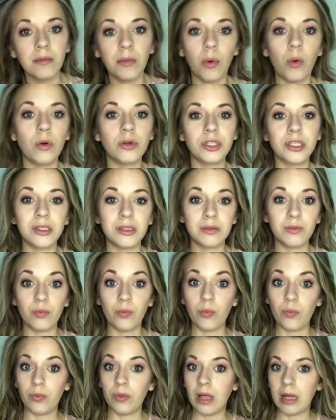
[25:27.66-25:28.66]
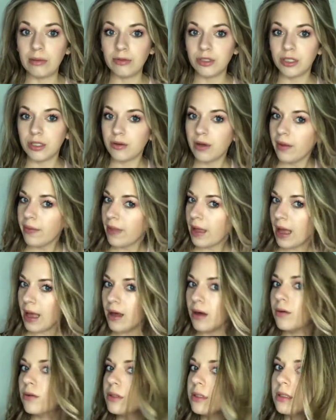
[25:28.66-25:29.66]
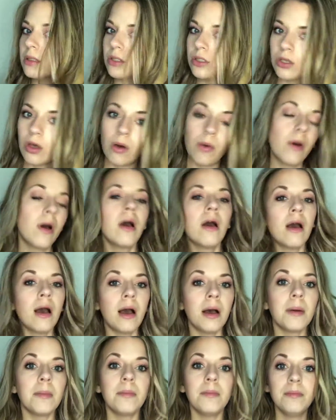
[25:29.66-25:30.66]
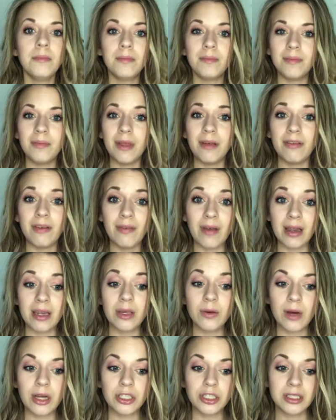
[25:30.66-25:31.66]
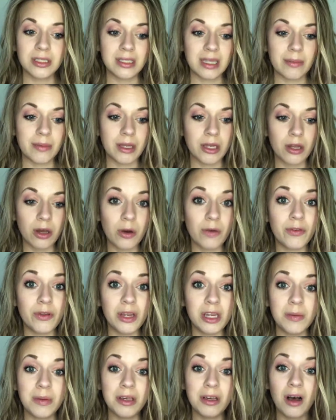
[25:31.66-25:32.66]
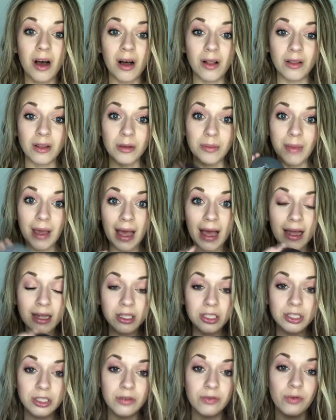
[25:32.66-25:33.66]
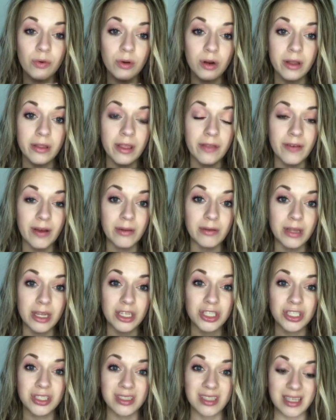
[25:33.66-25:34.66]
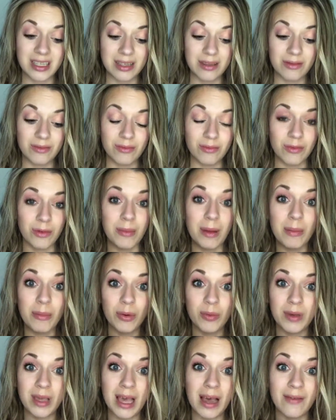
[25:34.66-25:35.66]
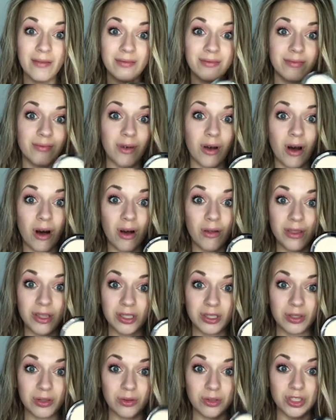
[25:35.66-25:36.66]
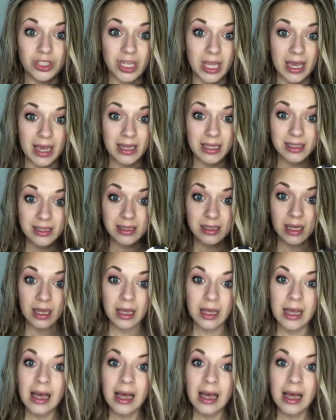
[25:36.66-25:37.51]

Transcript: or just lounging around the house. So if you have any questions, let me know. If you need to be color matched for the foundations, remember we have all these new shades.